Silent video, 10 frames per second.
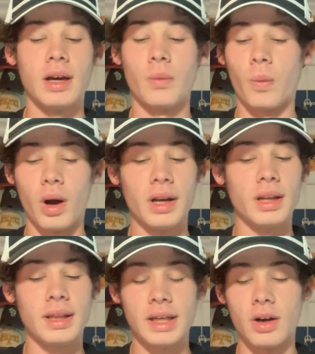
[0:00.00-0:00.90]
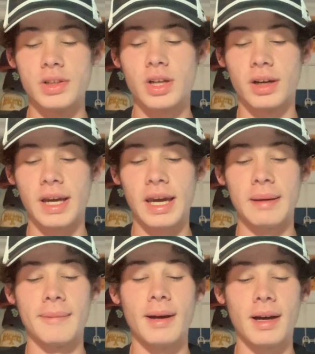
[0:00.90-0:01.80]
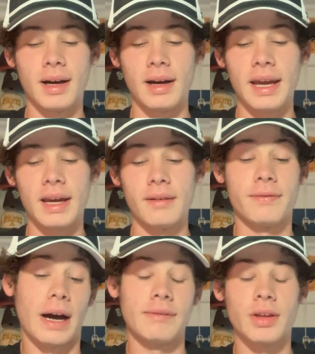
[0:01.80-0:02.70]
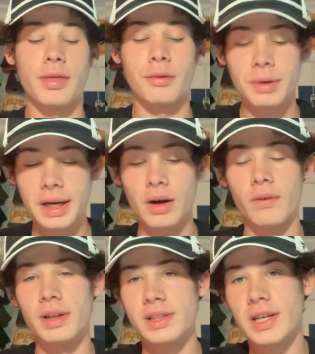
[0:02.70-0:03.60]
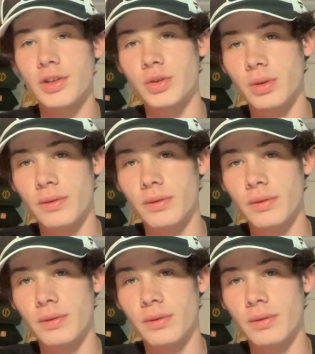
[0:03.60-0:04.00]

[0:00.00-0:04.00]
won the All-Star game 5-3 over the Central.